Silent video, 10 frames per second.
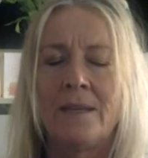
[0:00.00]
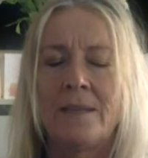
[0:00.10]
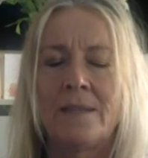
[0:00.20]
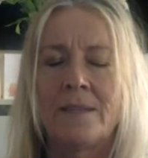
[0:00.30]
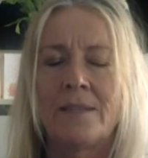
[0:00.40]

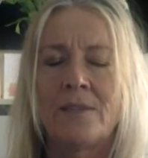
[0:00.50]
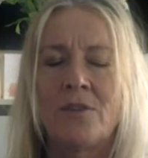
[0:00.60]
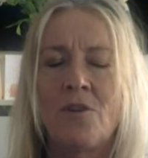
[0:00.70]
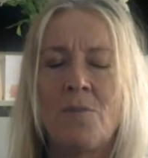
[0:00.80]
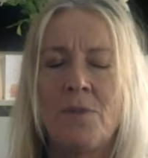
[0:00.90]
Does it
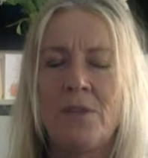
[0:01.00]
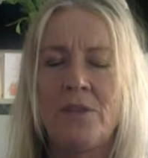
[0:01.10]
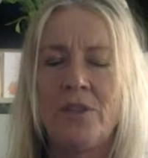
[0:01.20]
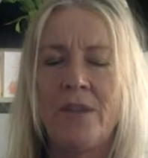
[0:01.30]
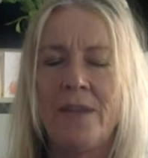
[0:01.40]
stop at the
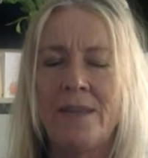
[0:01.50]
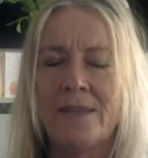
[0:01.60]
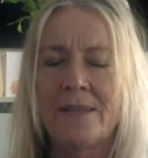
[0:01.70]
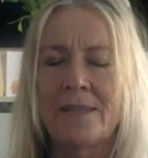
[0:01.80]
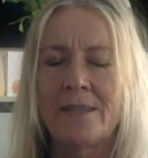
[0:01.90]

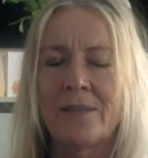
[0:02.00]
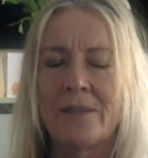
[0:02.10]
chest?